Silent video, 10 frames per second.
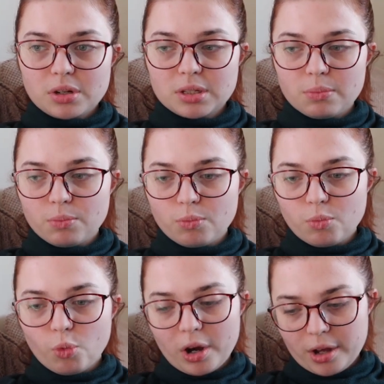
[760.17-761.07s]
doing
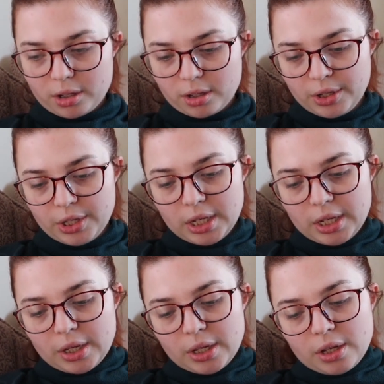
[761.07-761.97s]
some work.
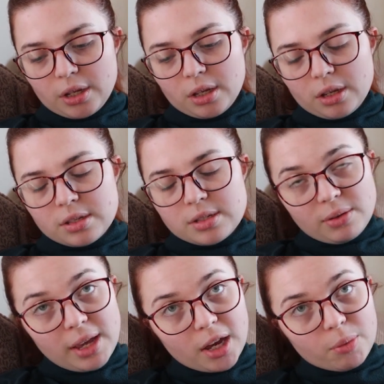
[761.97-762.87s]

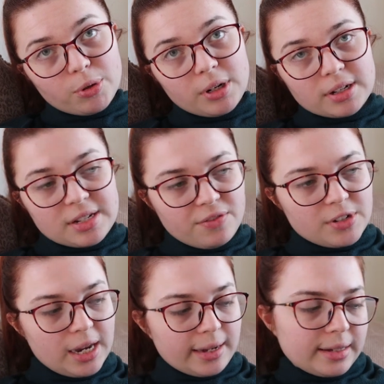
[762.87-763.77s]
So yeah, productive
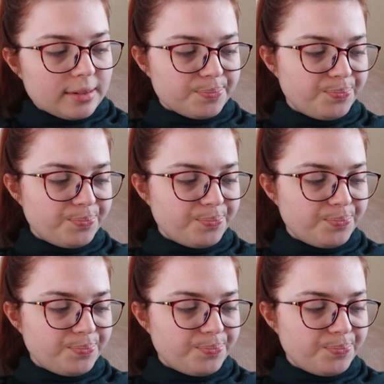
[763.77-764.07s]
day.